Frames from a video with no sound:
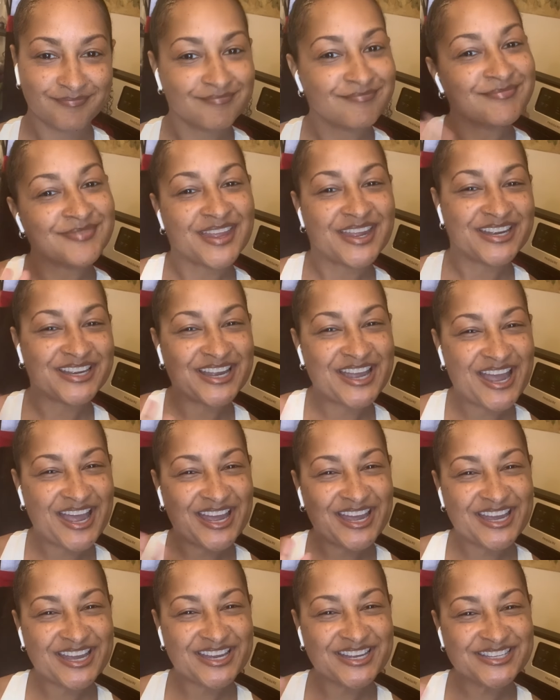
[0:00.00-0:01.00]
Hey
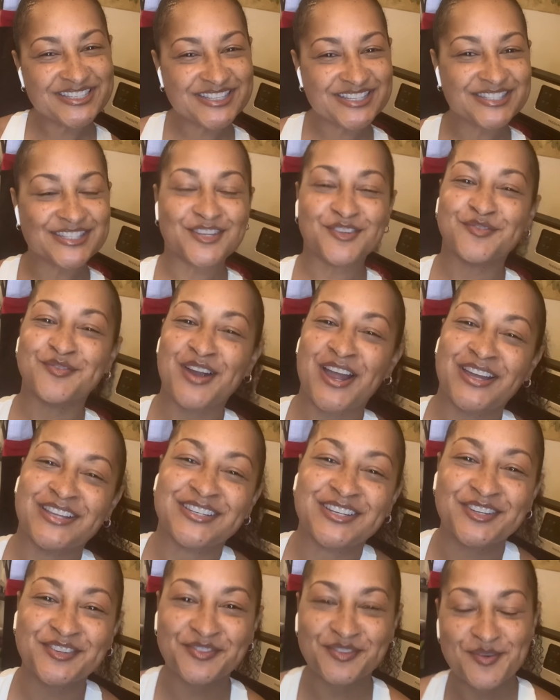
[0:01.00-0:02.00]
guys, it's
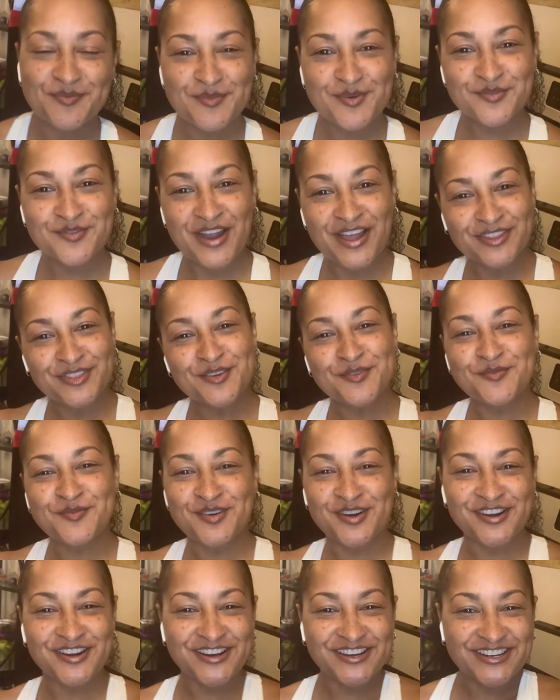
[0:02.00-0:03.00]
AronDa from Around the
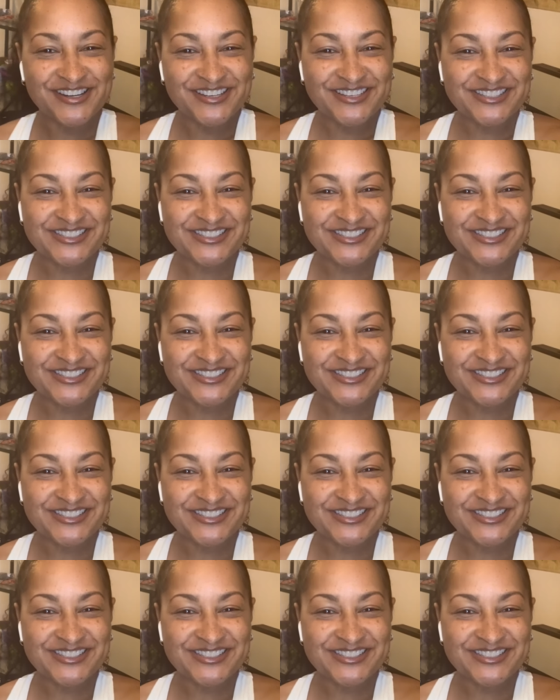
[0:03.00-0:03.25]
World.